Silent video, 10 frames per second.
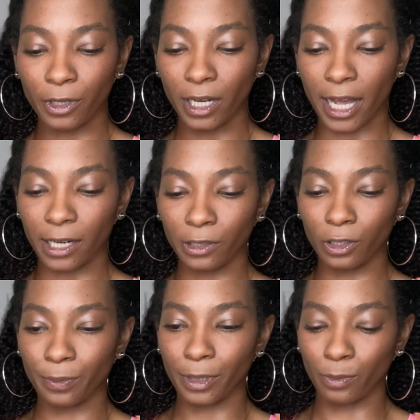going to add a
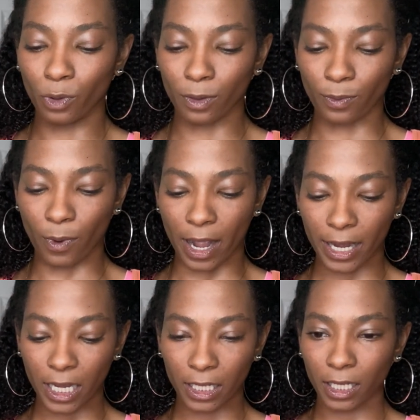little bit more
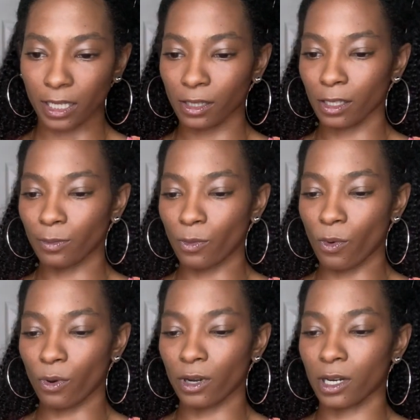white and some
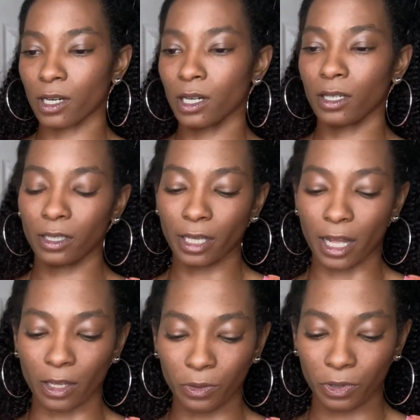more
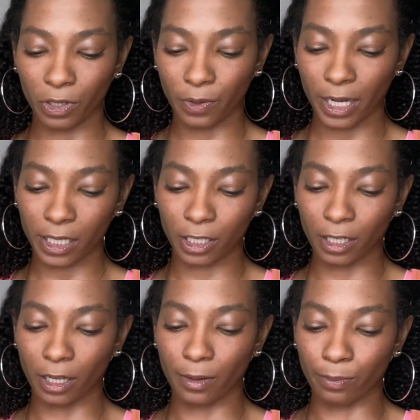yellow to it
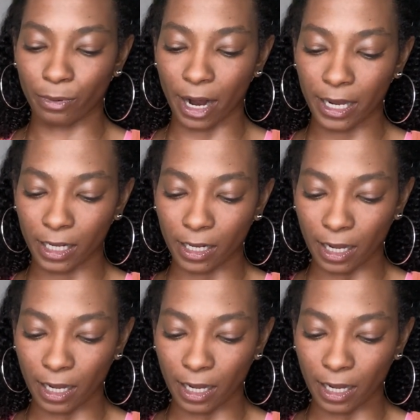to brighten it